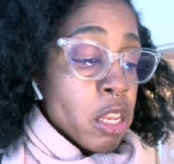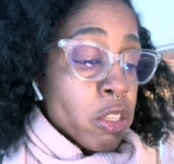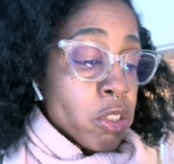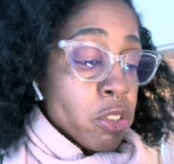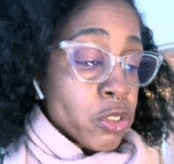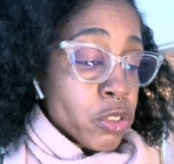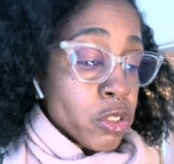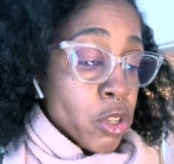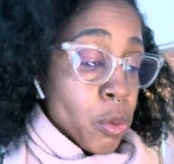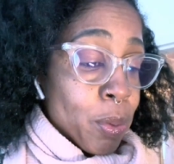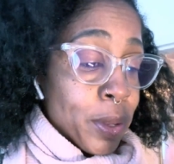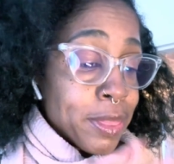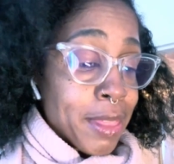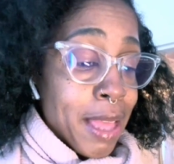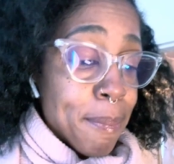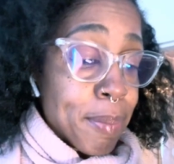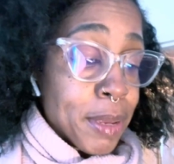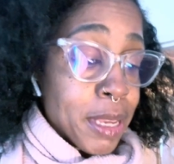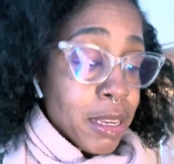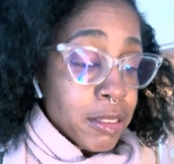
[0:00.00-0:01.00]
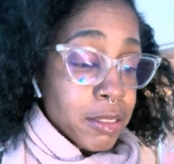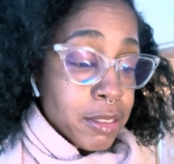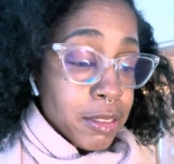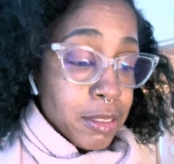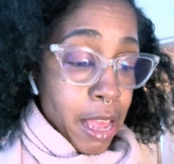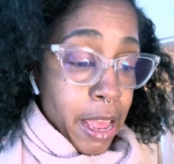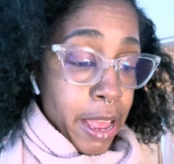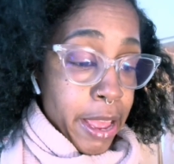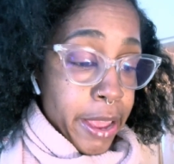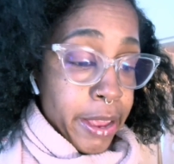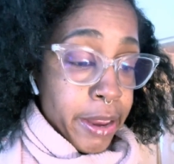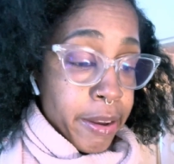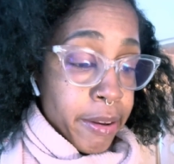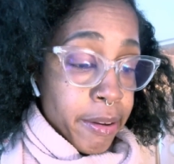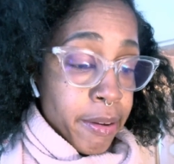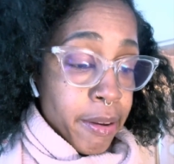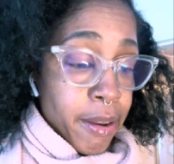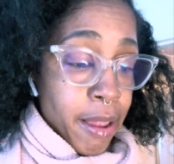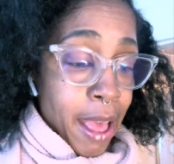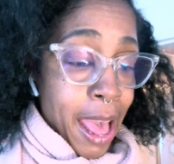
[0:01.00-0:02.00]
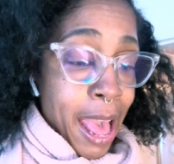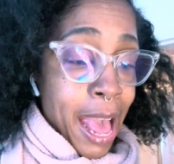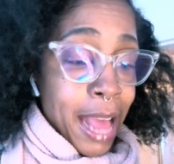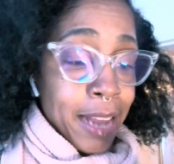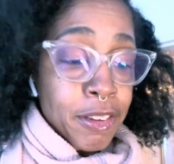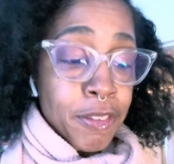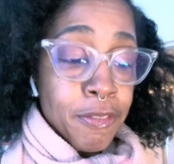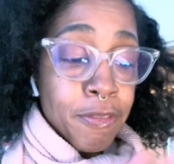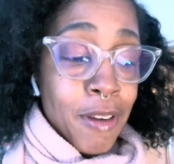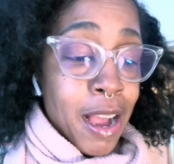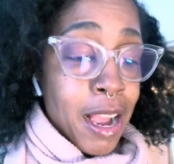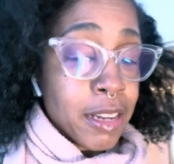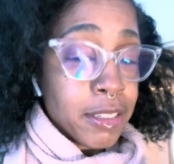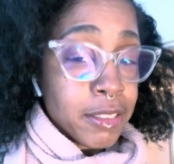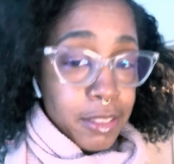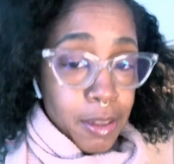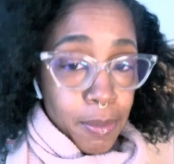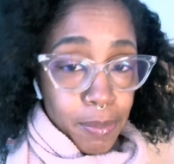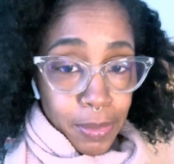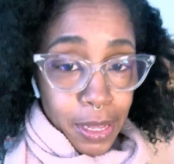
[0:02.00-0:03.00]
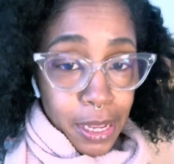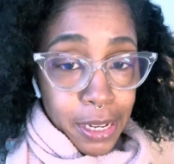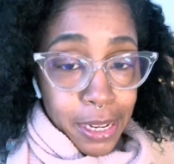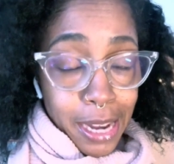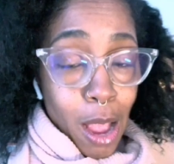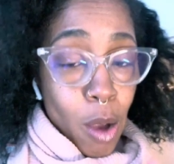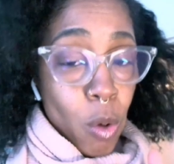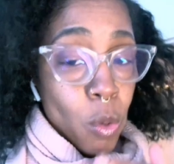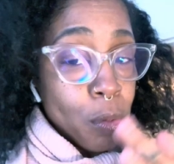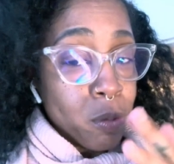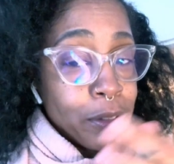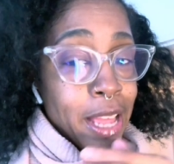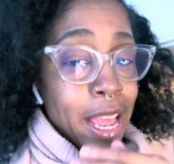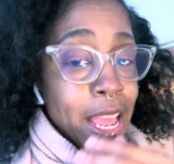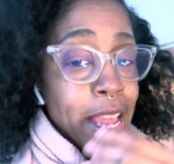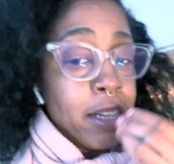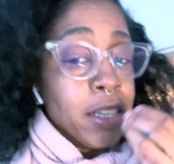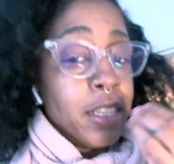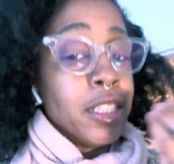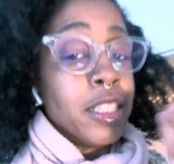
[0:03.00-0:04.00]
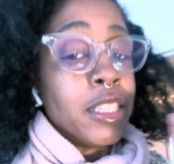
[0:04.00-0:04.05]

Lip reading: So with that being said, I had to find something that